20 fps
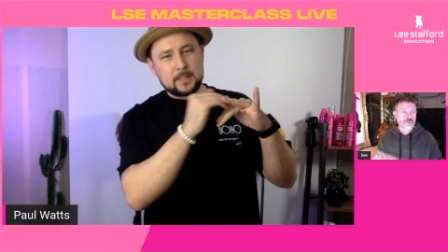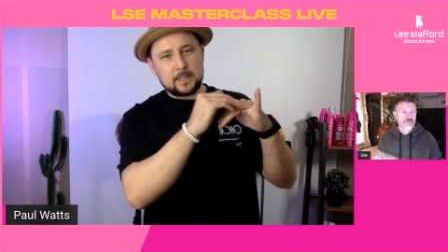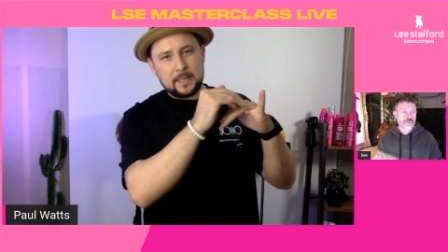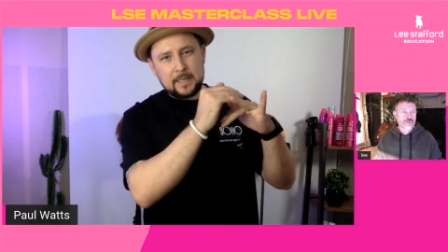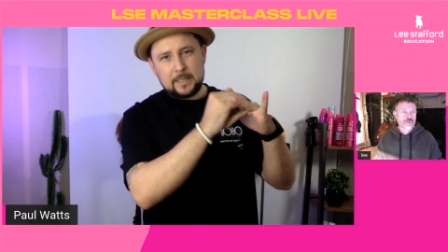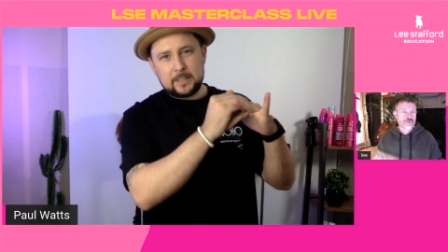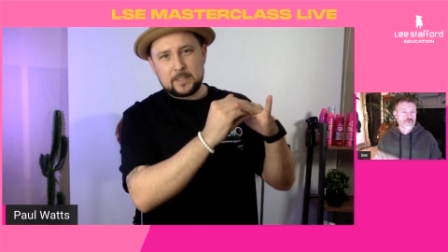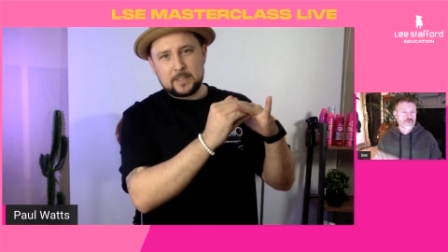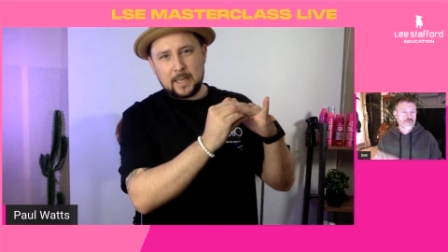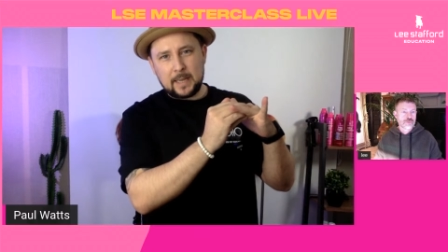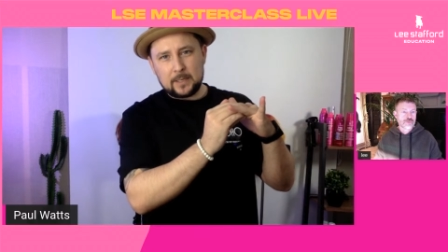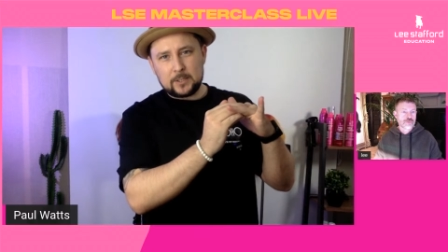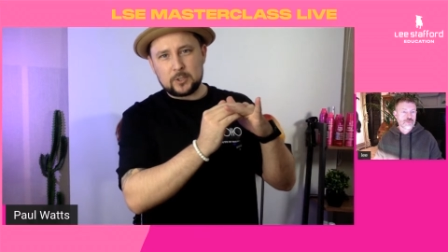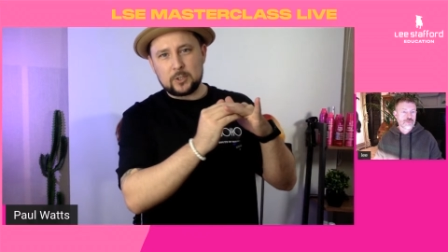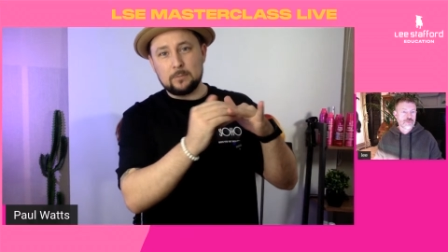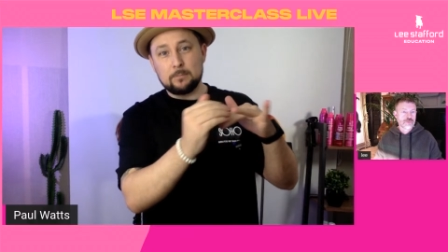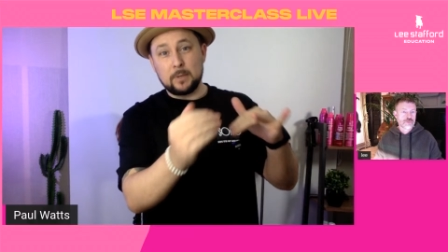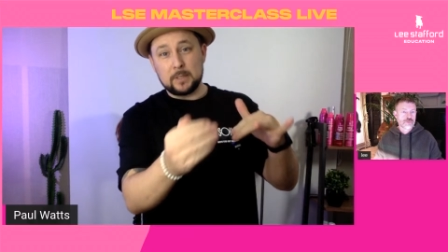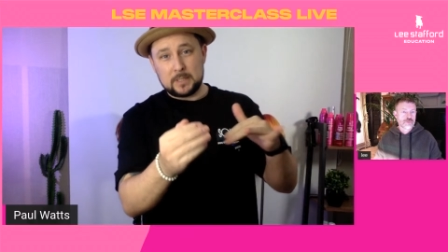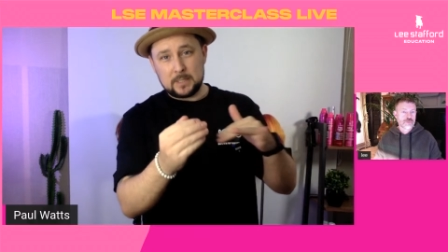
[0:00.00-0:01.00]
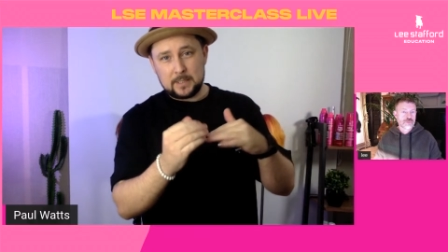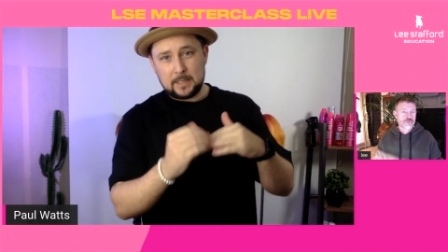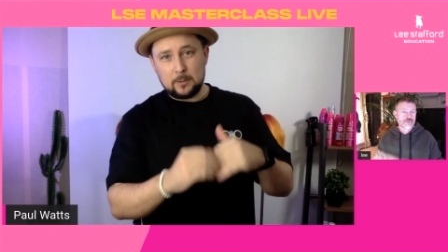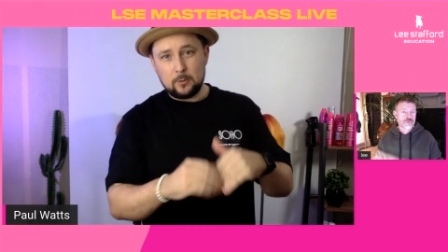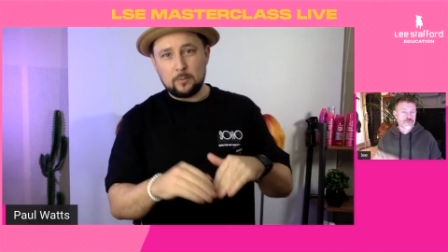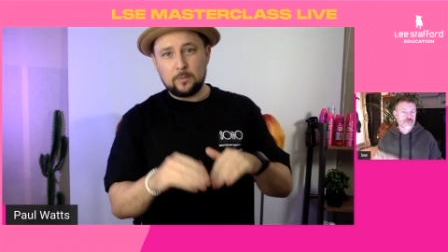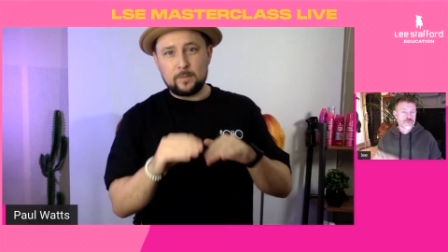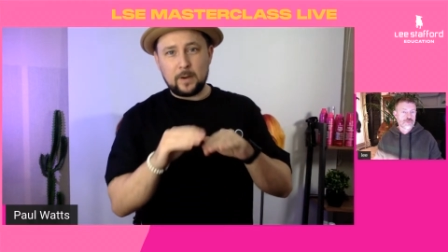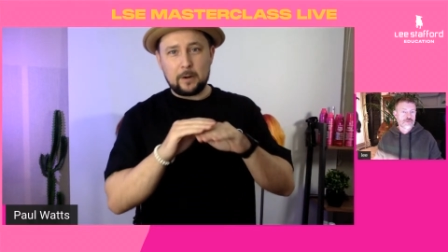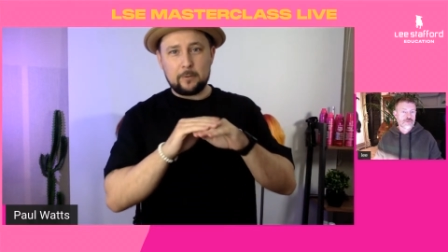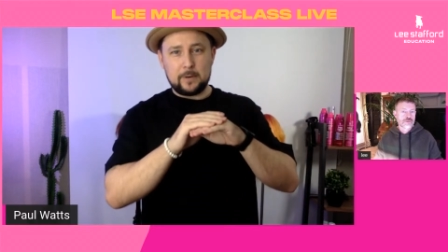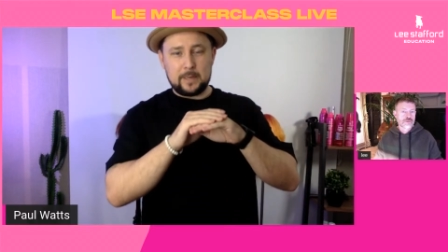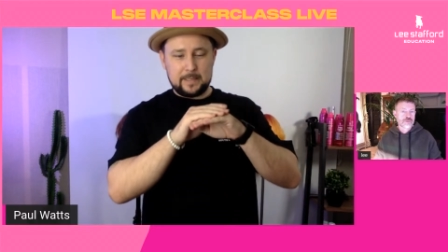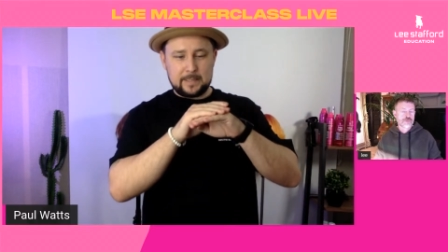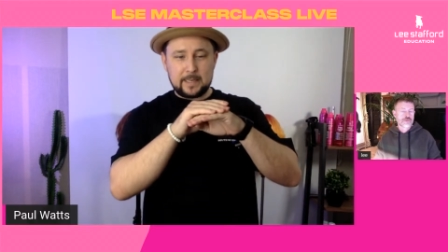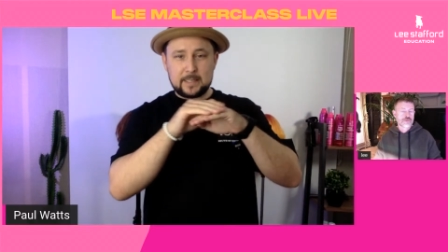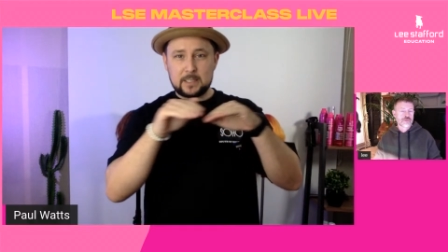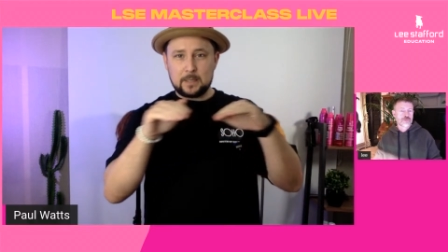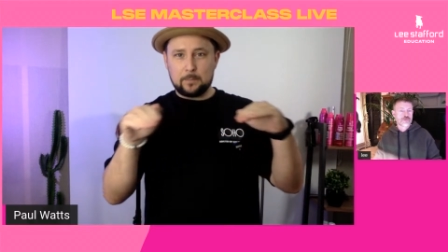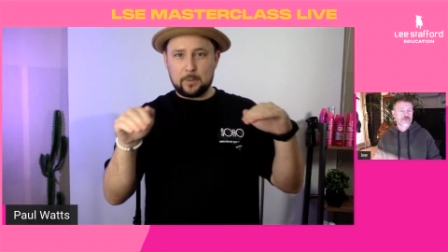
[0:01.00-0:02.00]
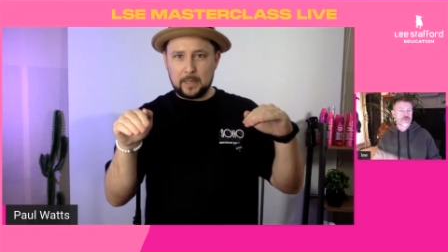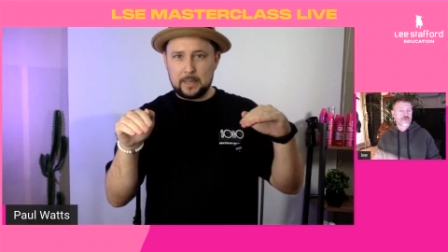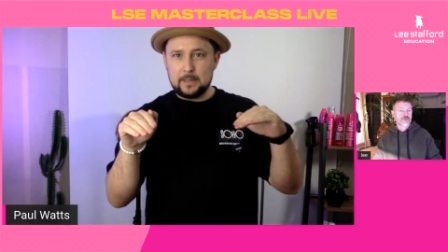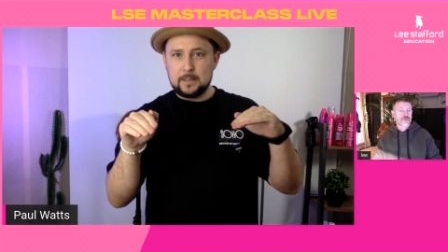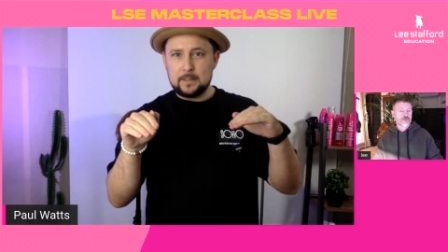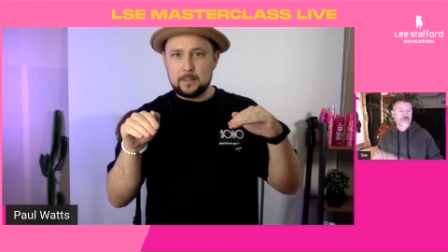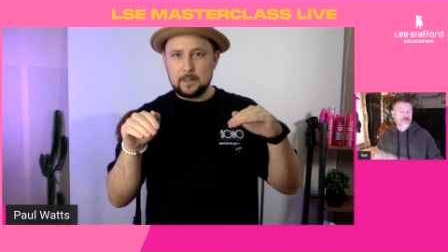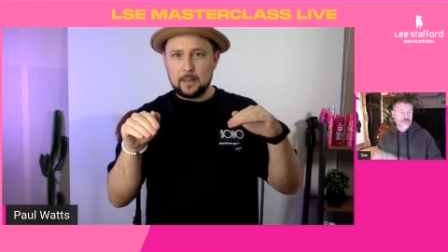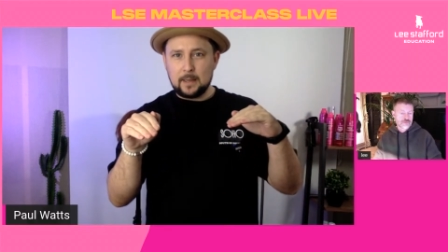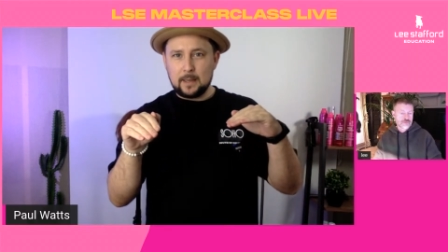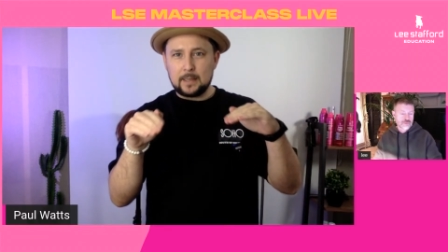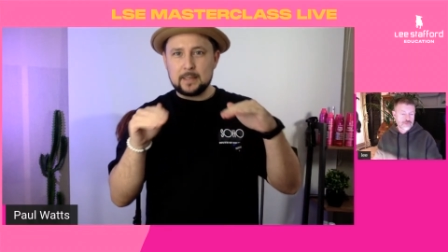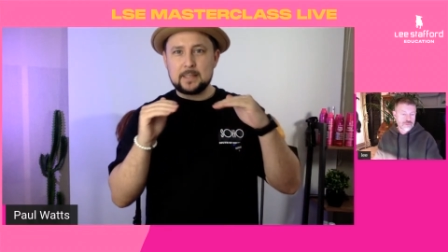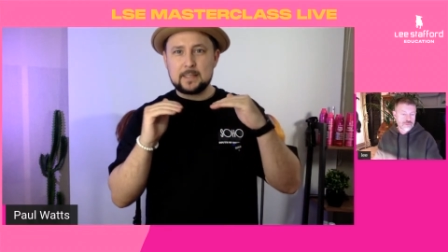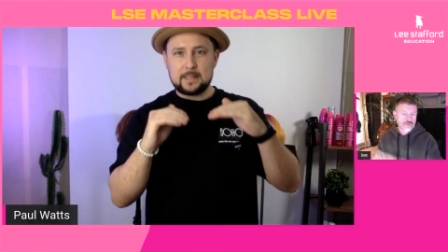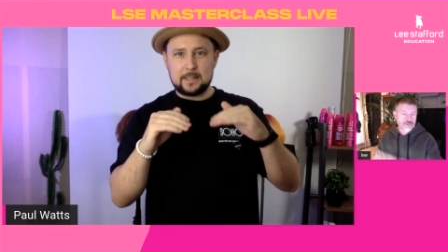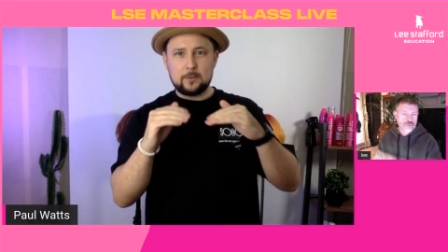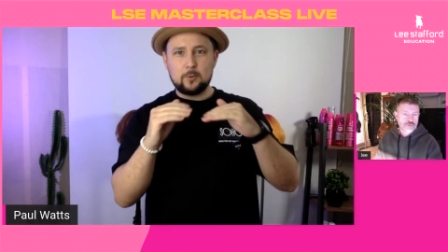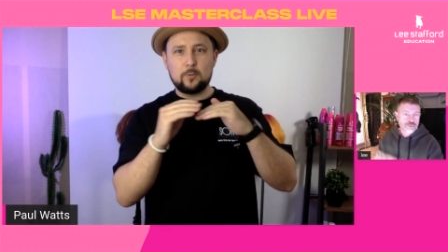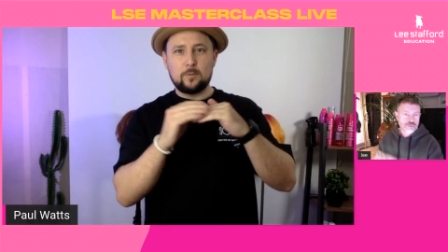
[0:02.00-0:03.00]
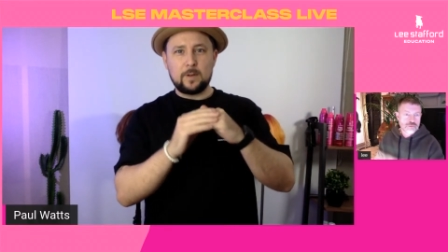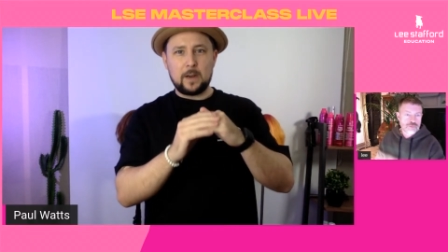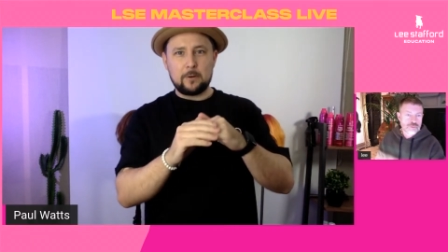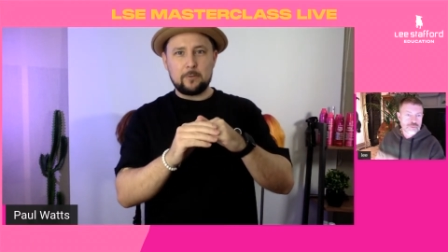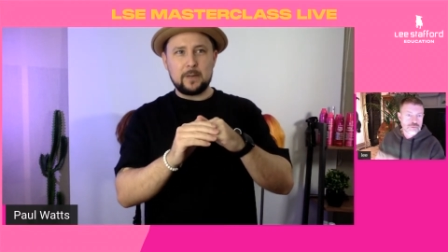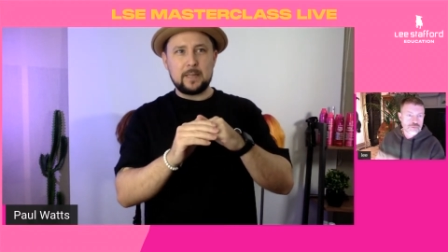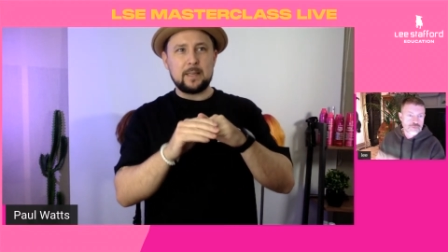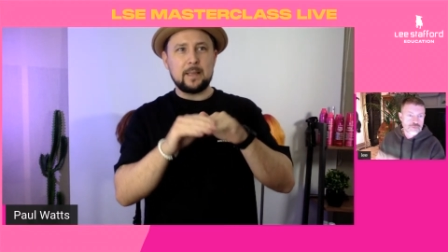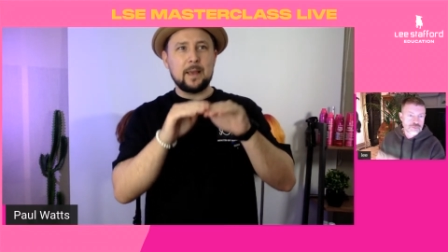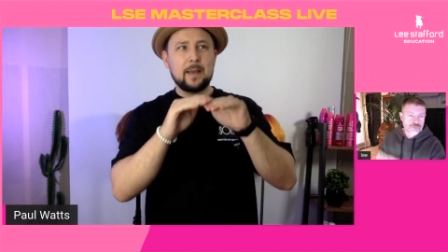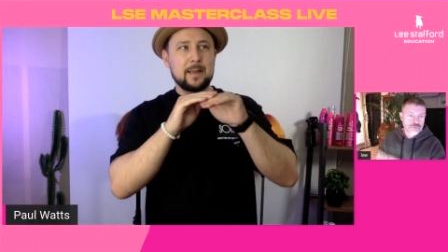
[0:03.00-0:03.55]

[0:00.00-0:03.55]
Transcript: each section, but still very disciplined and still very